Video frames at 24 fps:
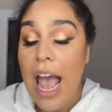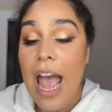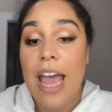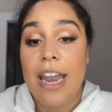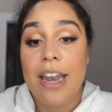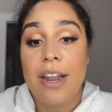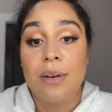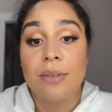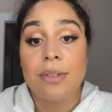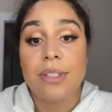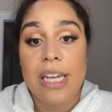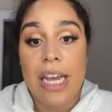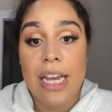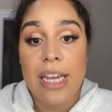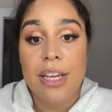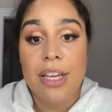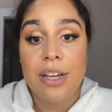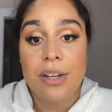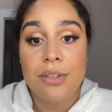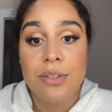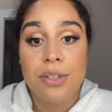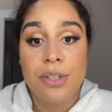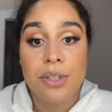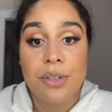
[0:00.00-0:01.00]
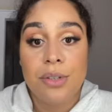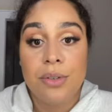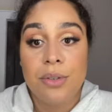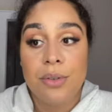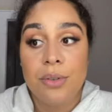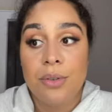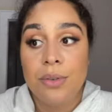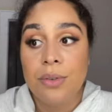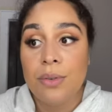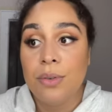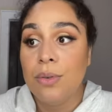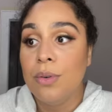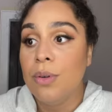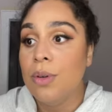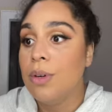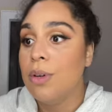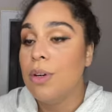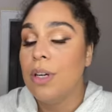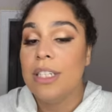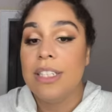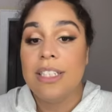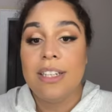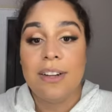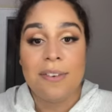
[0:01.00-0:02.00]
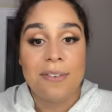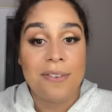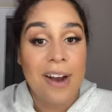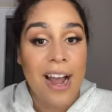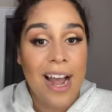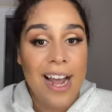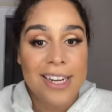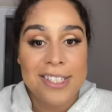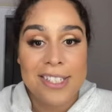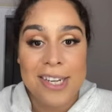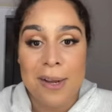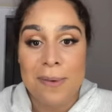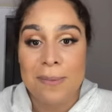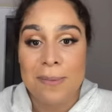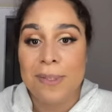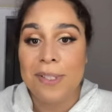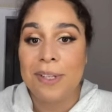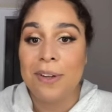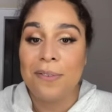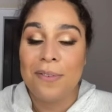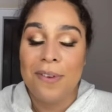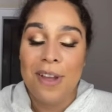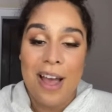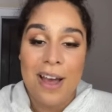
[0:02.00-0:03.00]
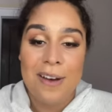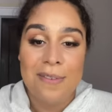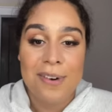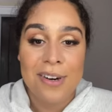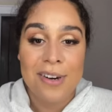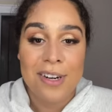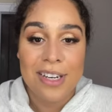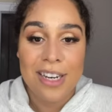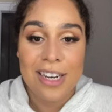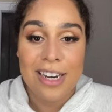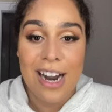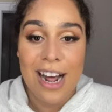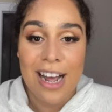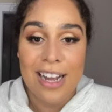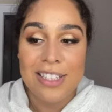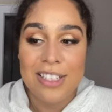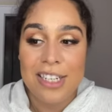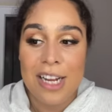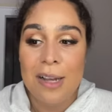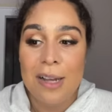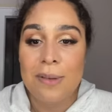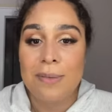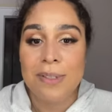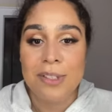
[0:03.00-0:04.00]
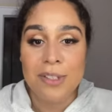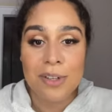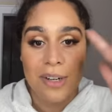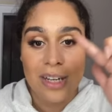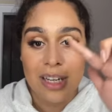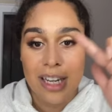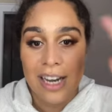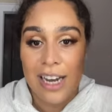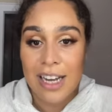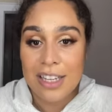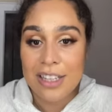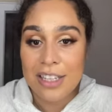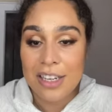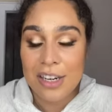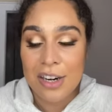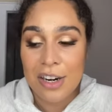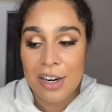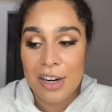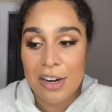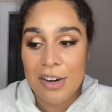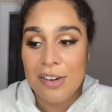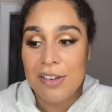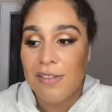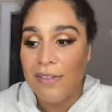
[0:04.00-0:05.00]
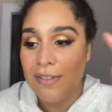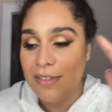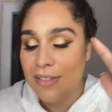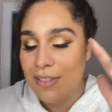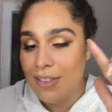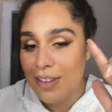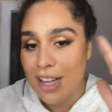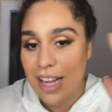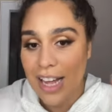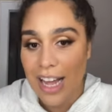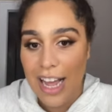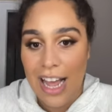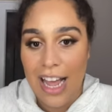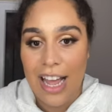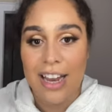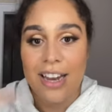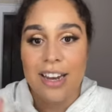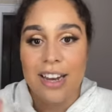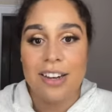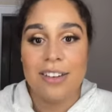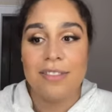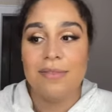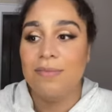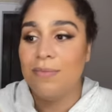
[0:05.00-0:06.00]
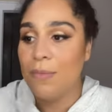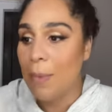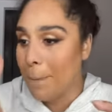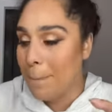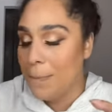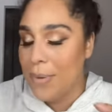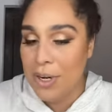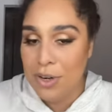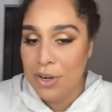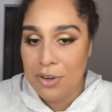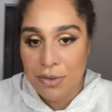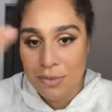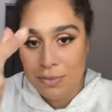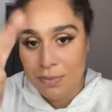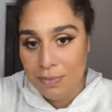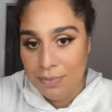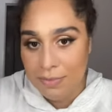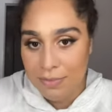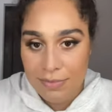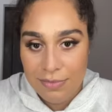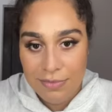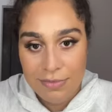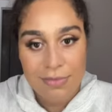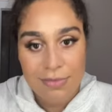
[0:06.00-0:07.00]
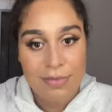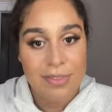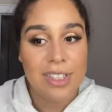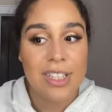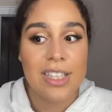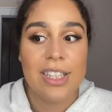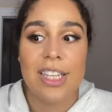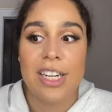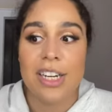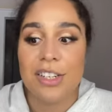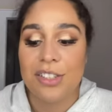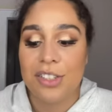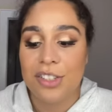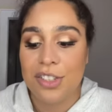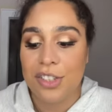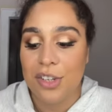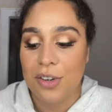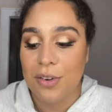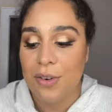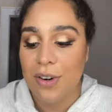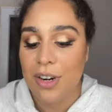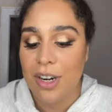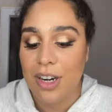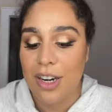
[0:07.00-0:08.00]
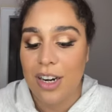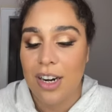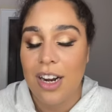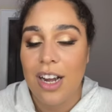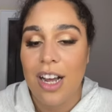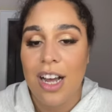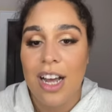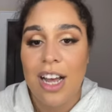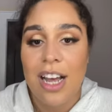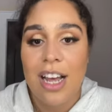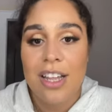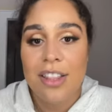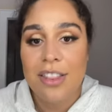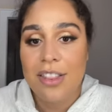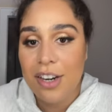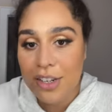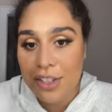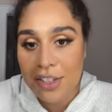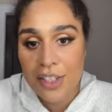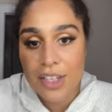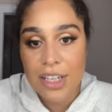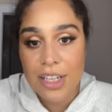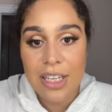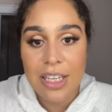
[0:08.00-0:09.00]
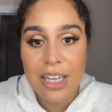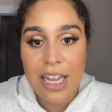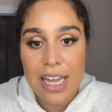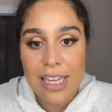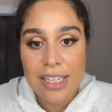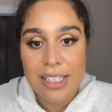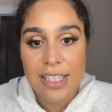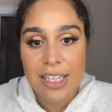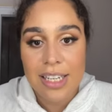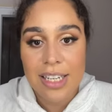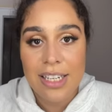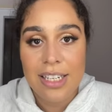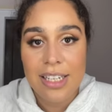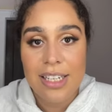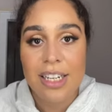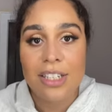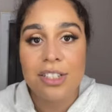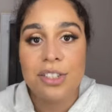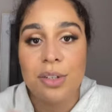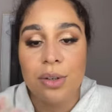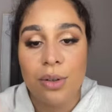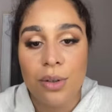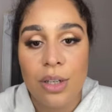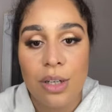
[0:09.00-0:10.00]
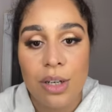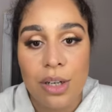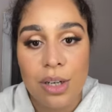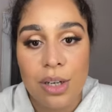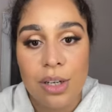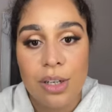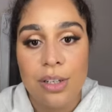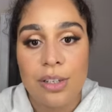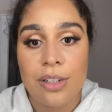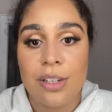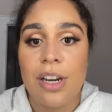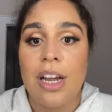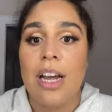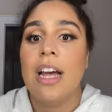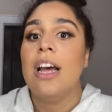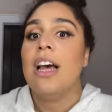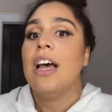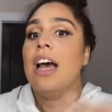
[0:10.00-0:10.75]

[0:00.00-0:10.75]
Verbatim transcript: and it'll take you to different eye shapes. So if you have hooded eye shapes, you'll click on the girl and boom, there's your there's your lesson that you'll learn